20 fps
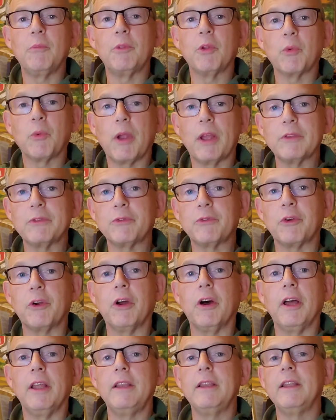the
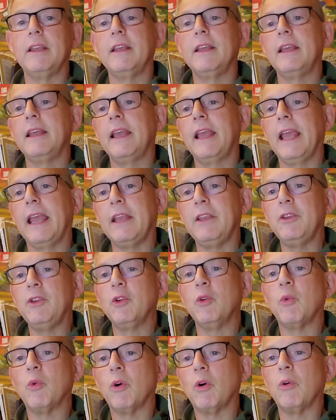restaurant, and
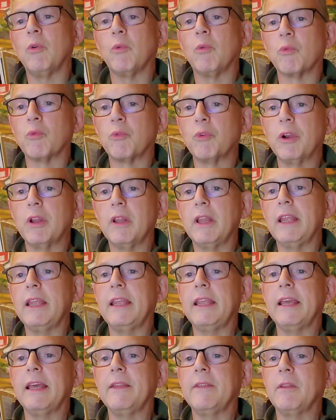you will really
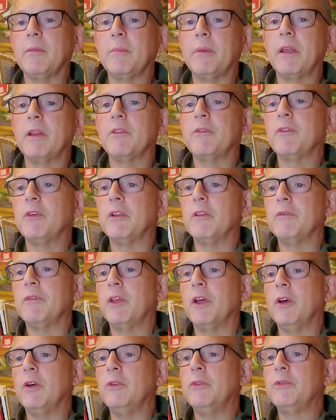get the benefit of
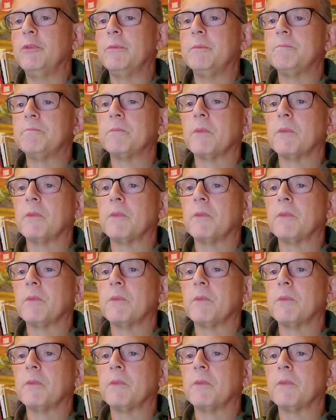those.